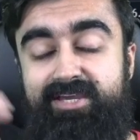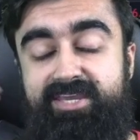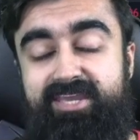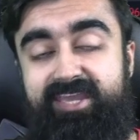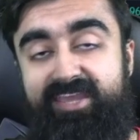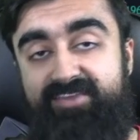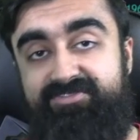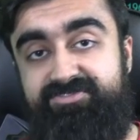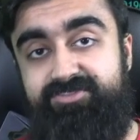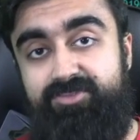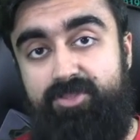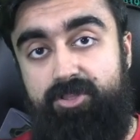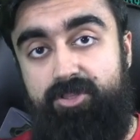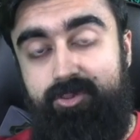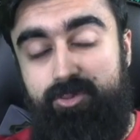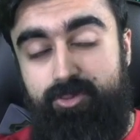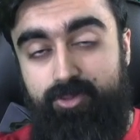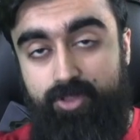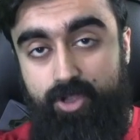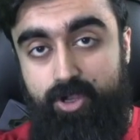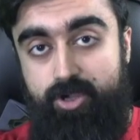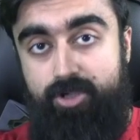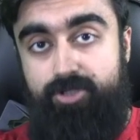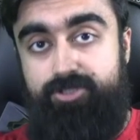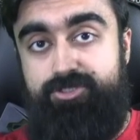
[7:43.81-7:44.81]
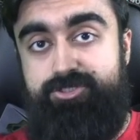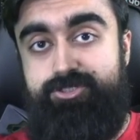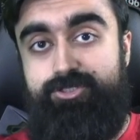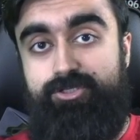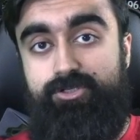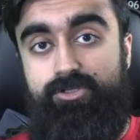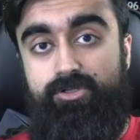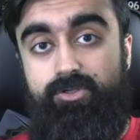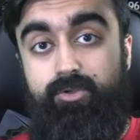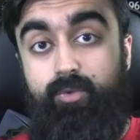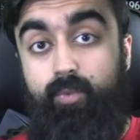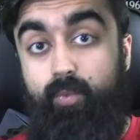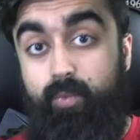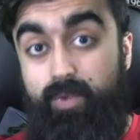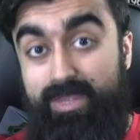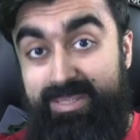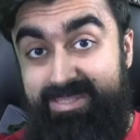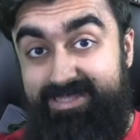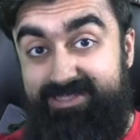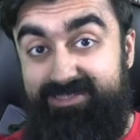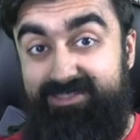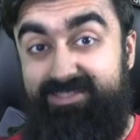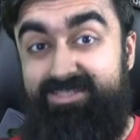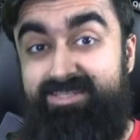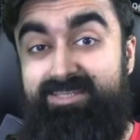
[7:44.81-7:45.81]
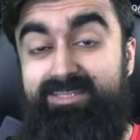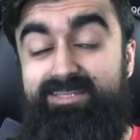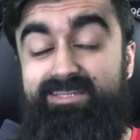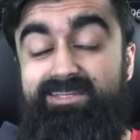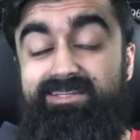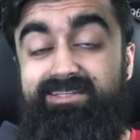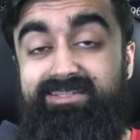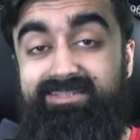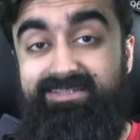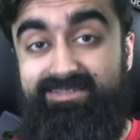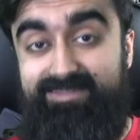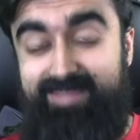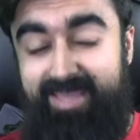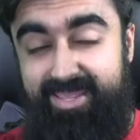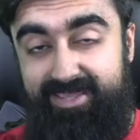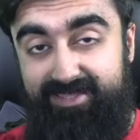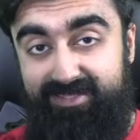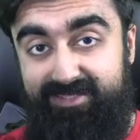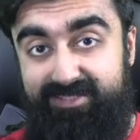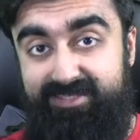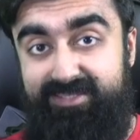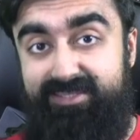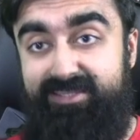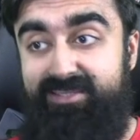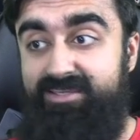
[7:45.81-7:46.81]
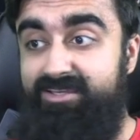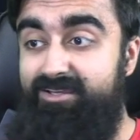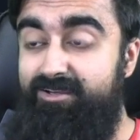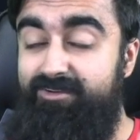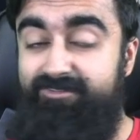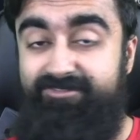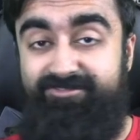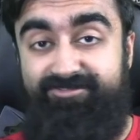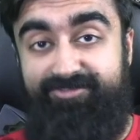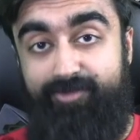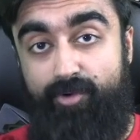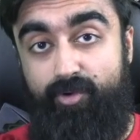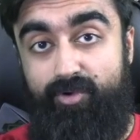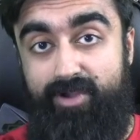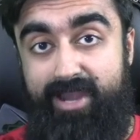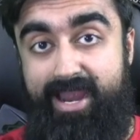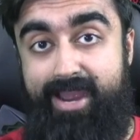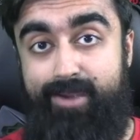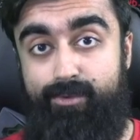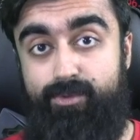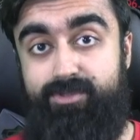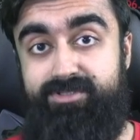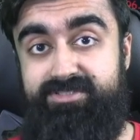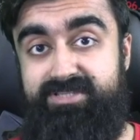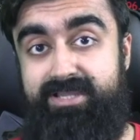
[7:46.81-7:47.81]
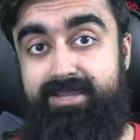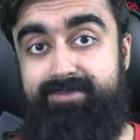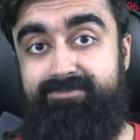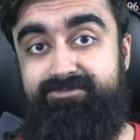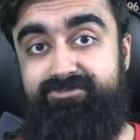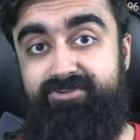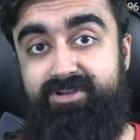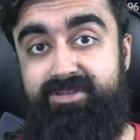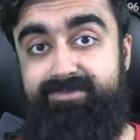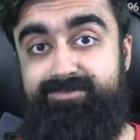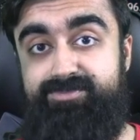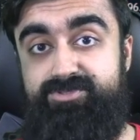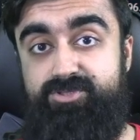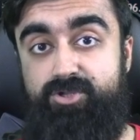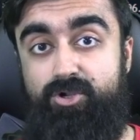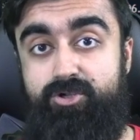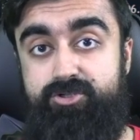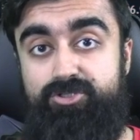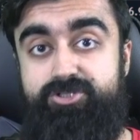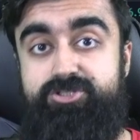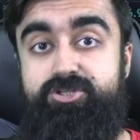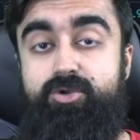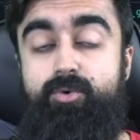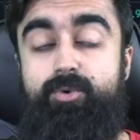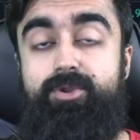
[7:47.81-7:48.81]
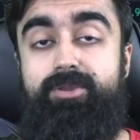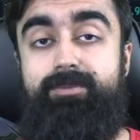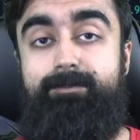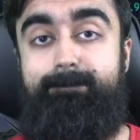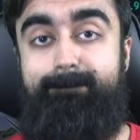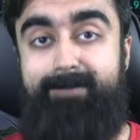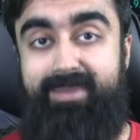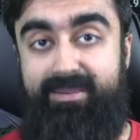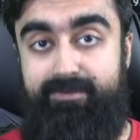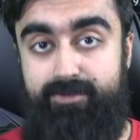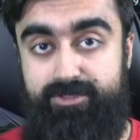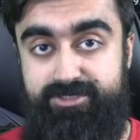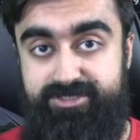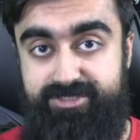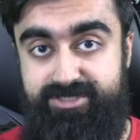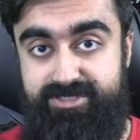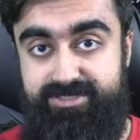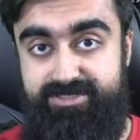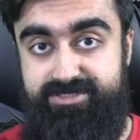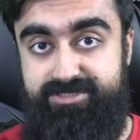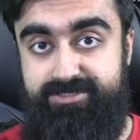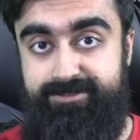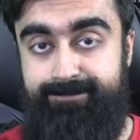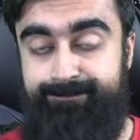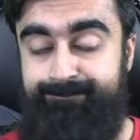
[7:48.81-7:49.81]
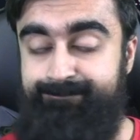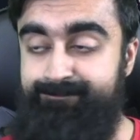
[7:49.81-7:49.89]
If the larger weekly, daily, 4-hour time frames are showing bearishness,